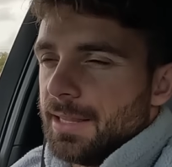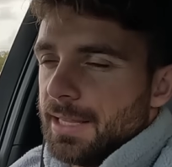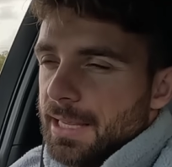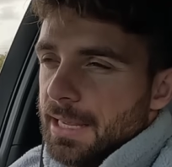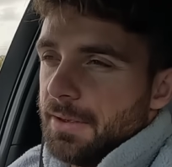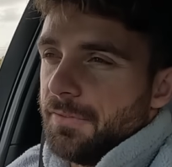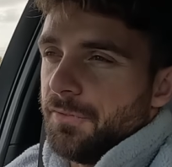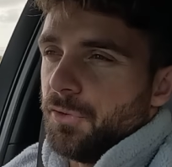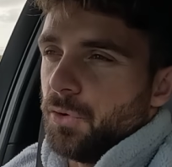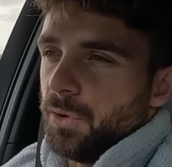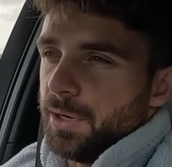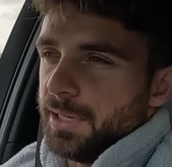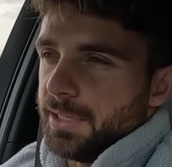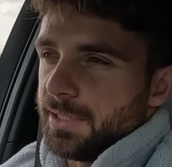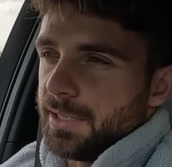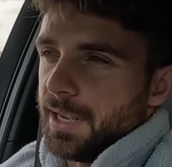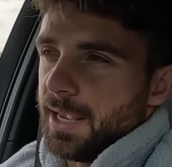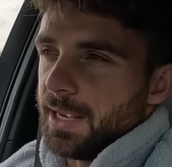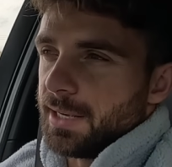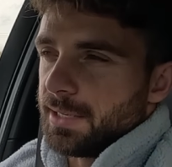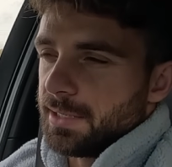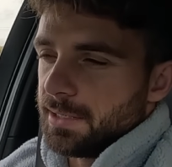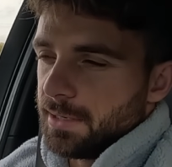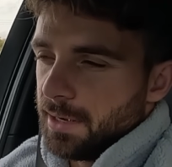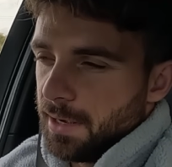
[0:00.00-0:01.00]
the
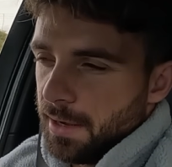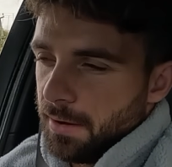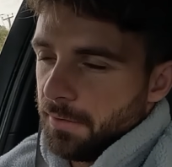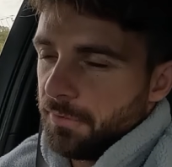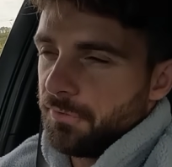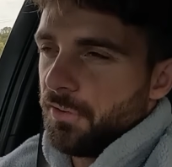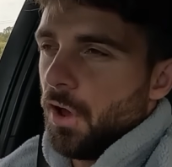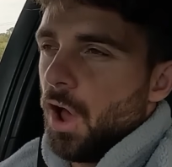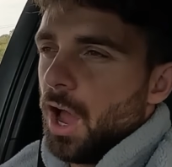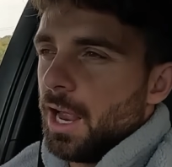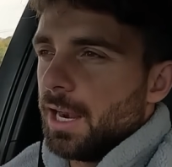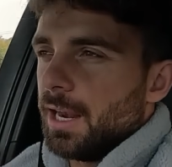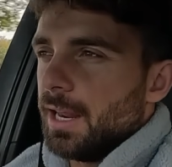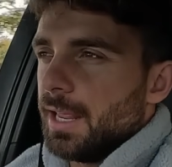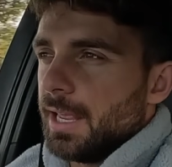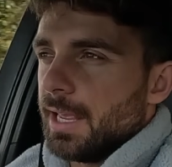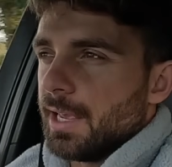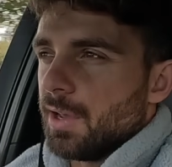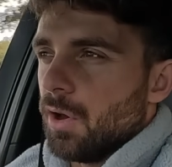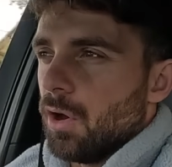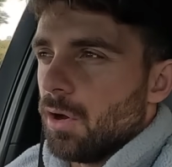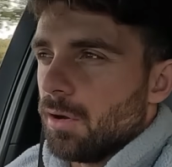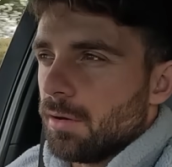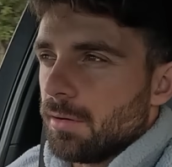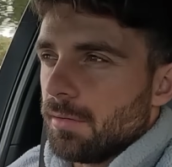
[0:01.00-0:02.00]
E46. Finally
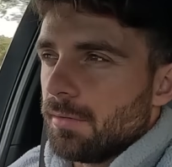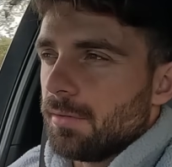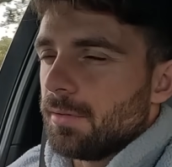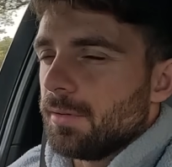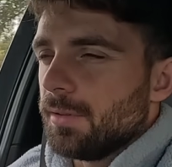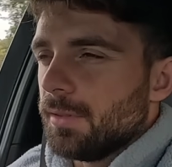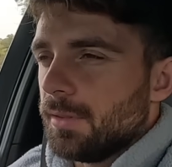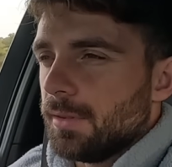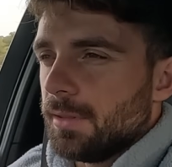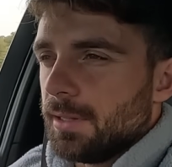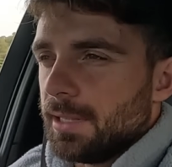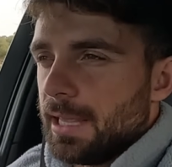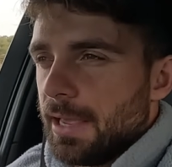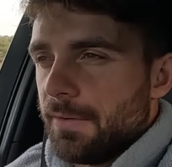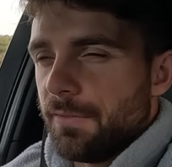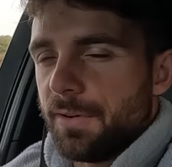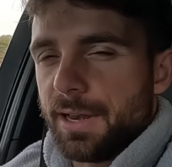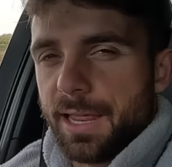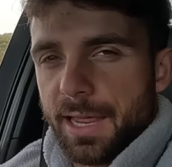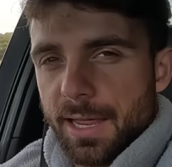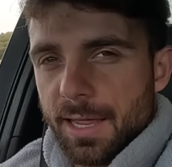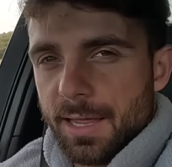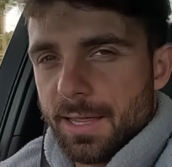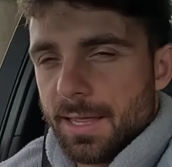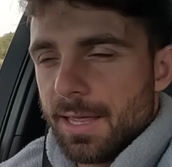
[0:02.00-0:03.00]
it got given
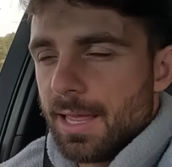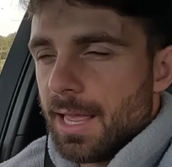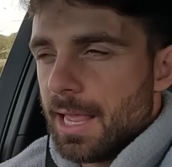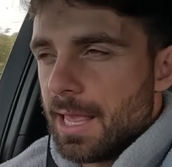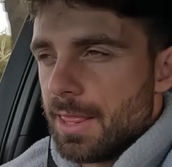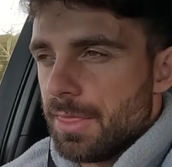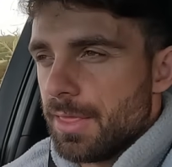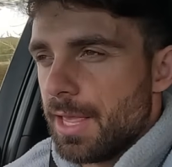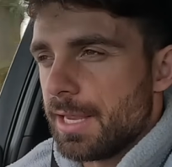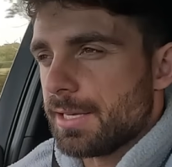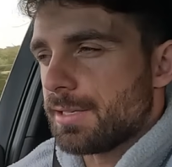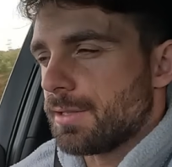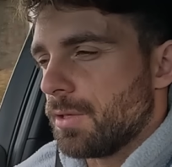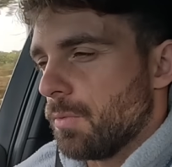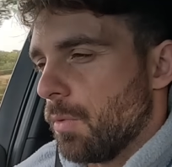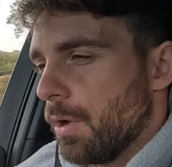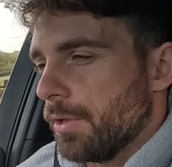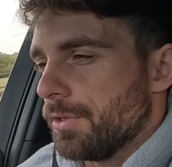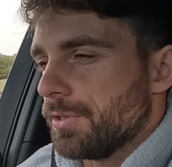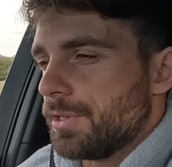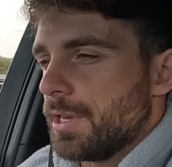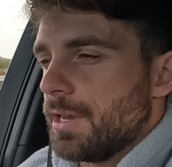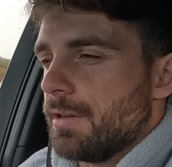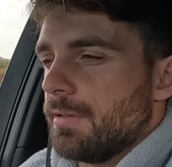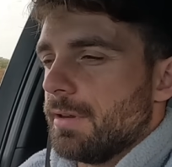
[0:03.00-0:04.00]
it in this, the
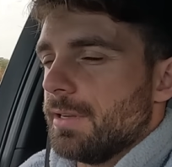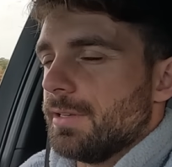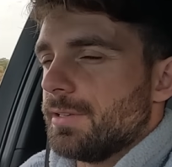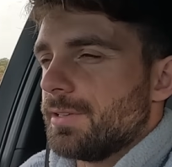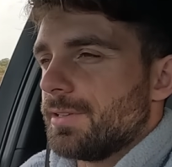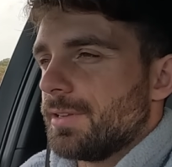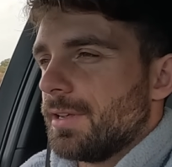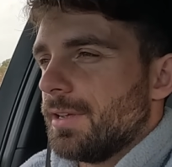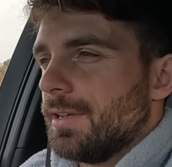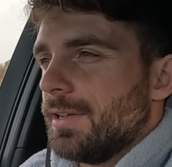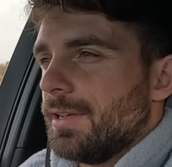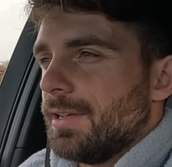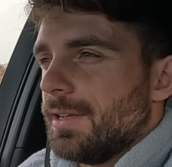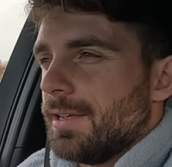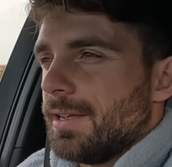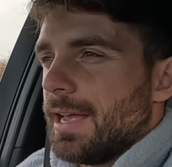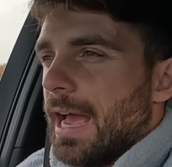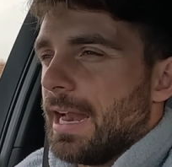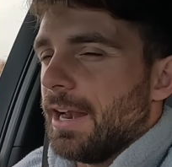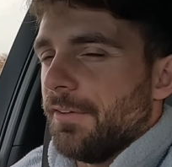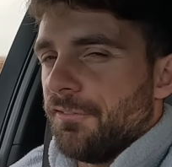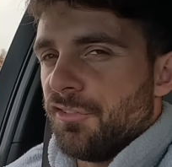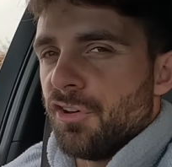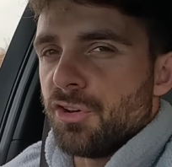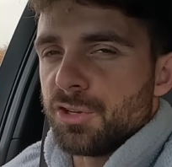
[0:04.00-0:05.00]
1 Series,
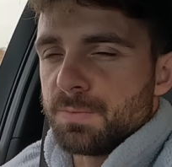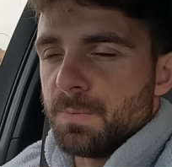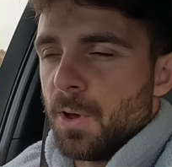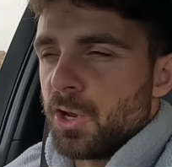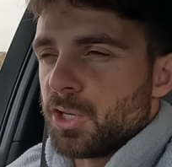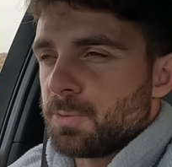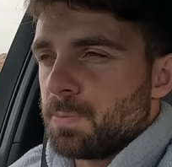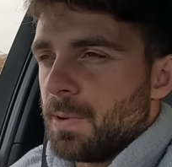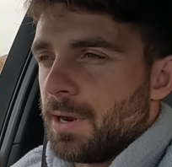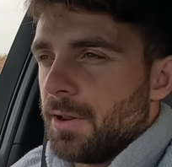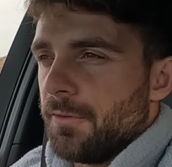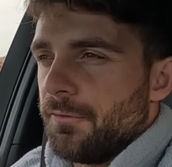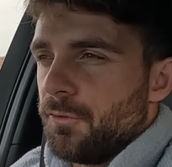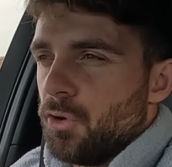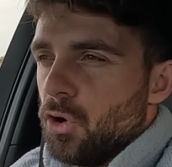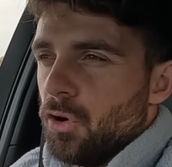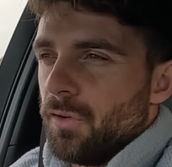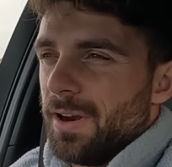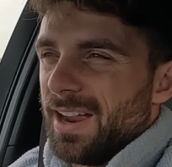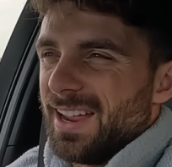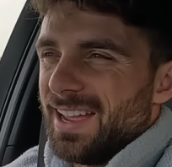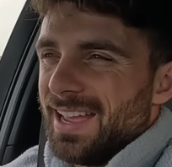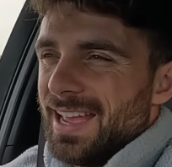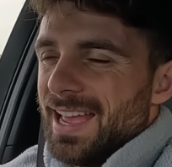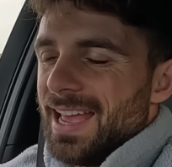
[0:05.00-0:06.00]
and it feels much better
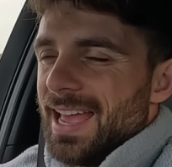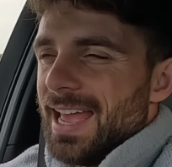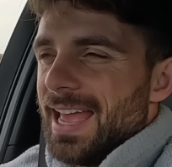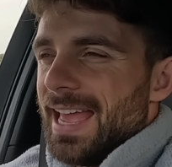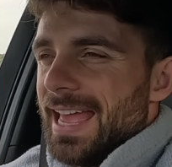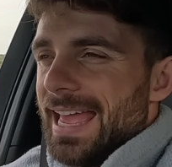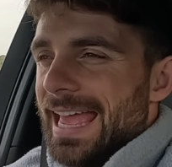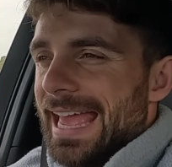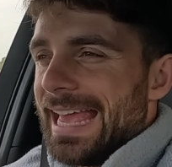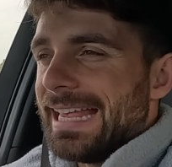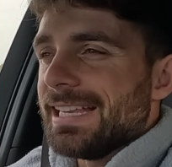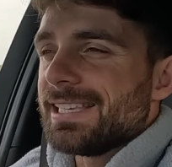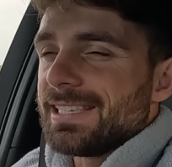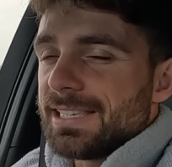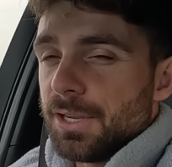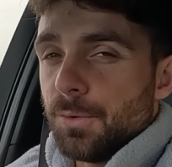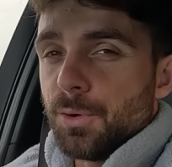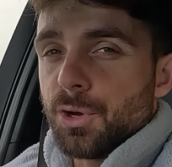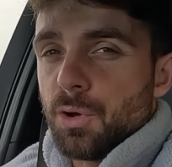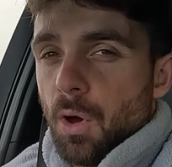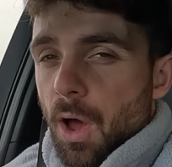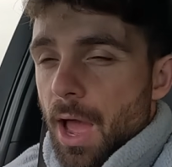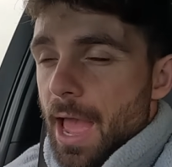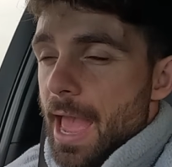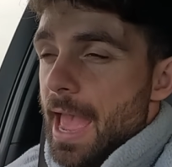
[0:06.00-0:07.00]
for it. It is
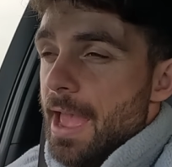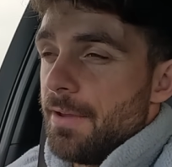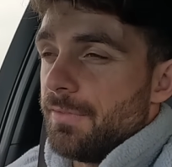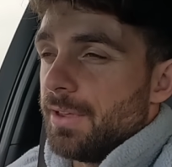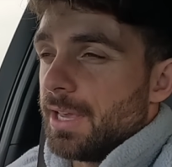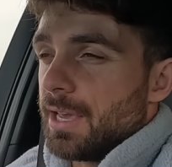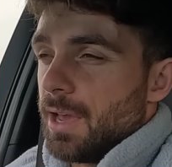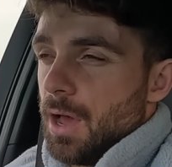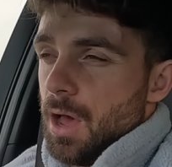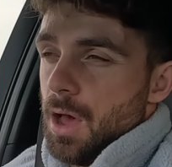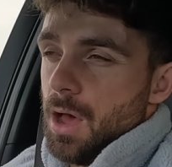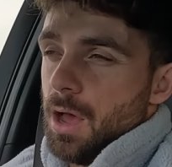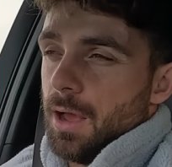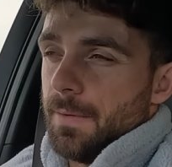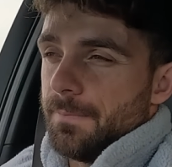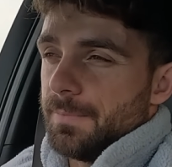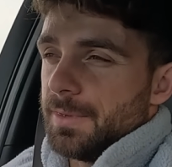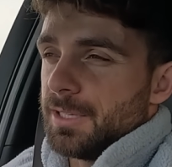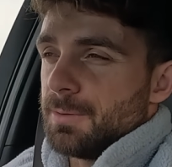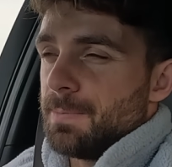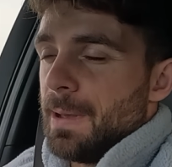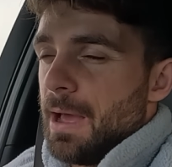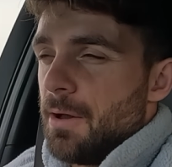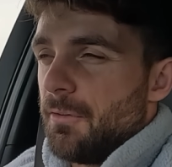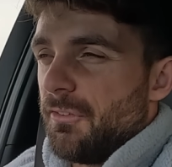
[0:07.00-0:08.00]
still quite a heavy car.
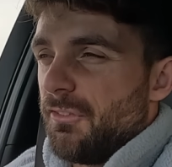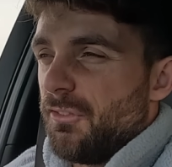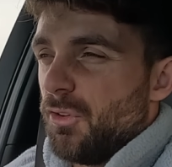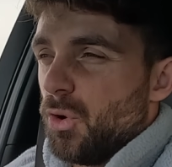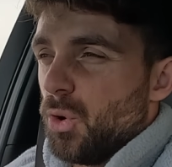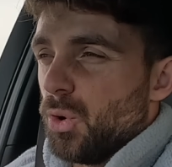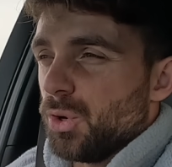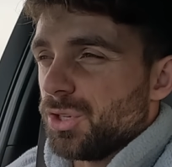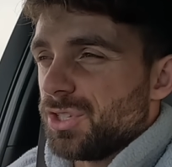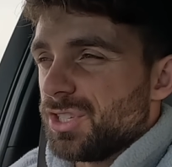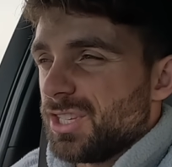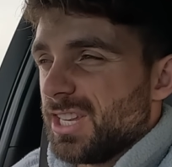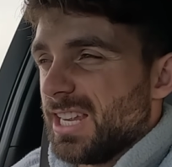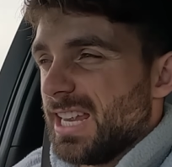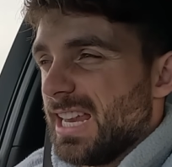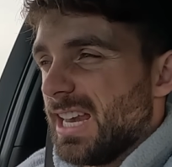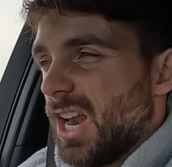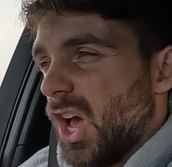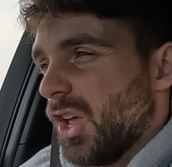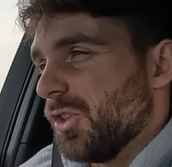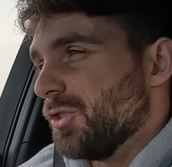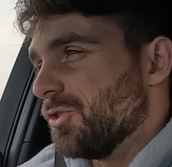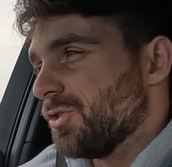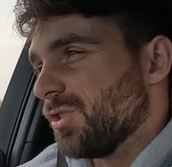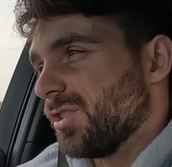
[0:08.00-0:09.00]
It's about
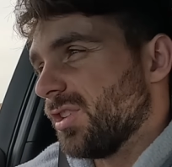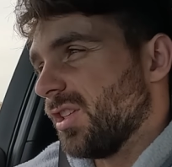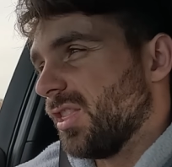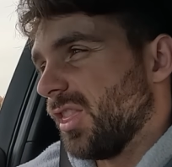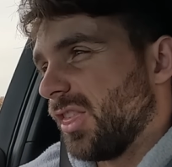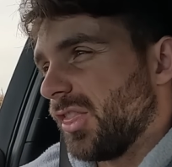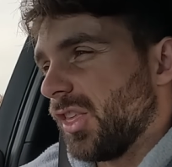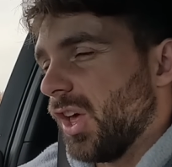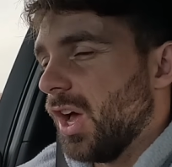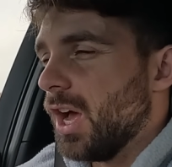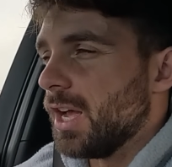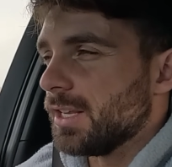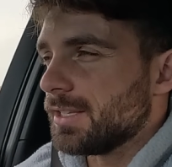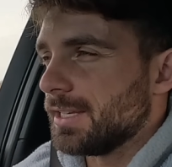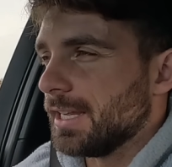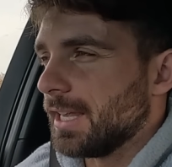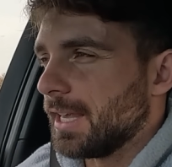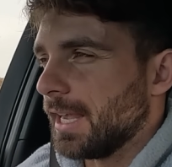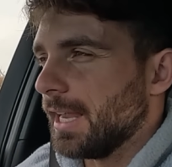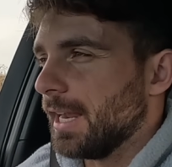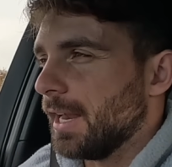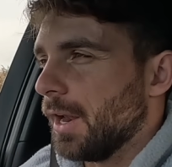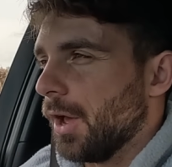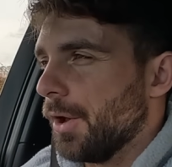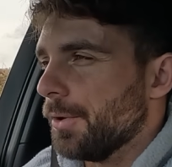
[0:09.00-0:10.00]
1,430
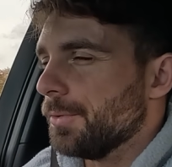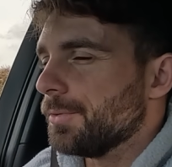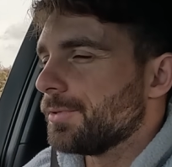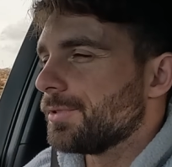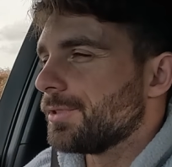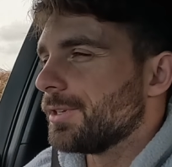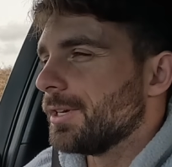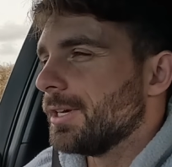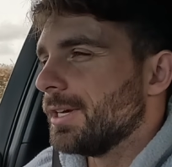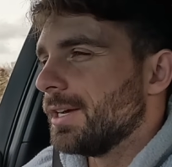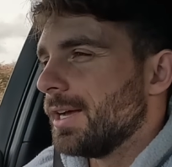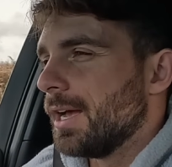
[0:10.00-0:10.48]
kilos.